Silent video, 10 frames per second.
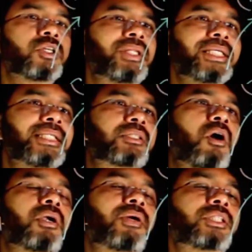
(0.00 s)
So this is
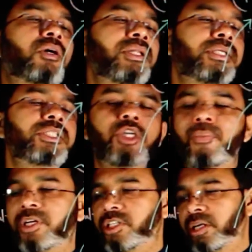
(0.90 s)
called what is called this
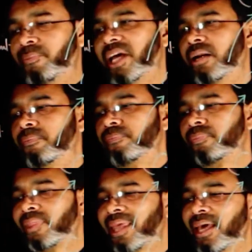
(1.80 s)
geometric mean
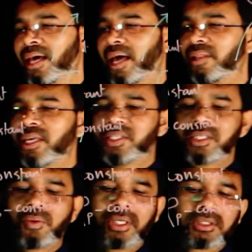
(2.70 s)
and this
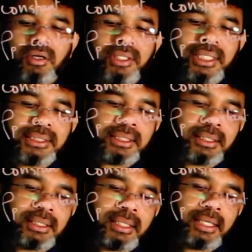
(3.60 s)
is what is called this
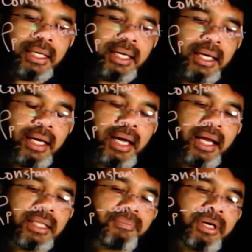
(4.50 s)

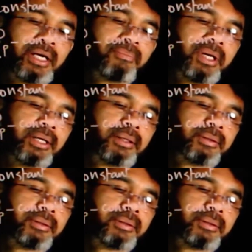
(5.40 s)
arithmetic mean